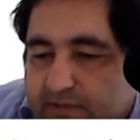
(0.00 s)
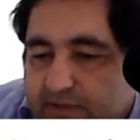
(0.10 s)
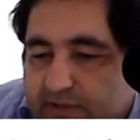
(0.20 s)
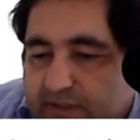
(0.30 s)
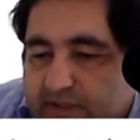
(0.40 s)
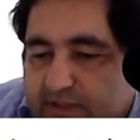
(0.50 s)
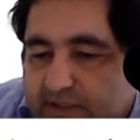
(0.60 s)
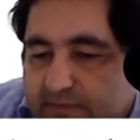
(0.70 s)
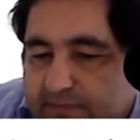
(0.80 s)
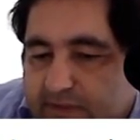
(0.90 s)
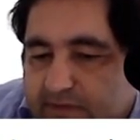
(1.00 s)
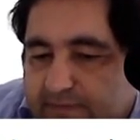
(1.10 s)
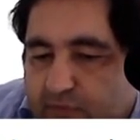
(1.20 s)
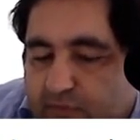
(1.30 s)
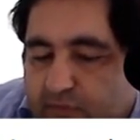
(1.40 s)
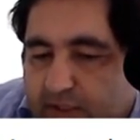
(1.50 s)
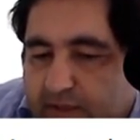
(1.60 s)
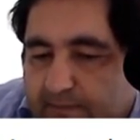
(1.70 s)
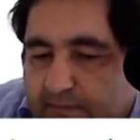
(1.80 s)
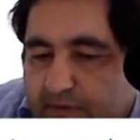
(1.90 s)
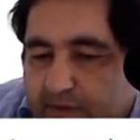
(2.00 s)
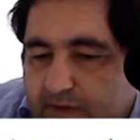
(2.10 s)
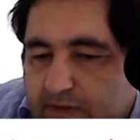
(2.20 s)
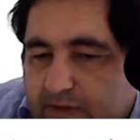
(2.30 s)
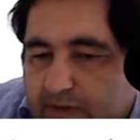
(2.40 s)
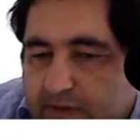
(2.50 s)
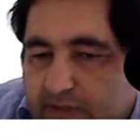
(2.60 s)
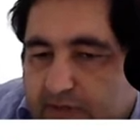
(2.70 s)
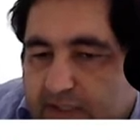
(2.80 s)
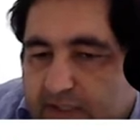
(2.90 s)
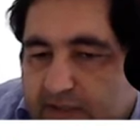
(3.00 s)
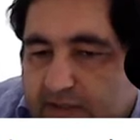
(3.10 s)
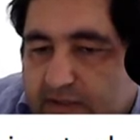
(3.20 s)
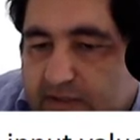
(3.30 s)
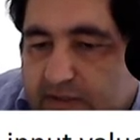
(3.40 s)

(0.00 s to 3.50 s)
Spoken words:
Let's keep this formula so that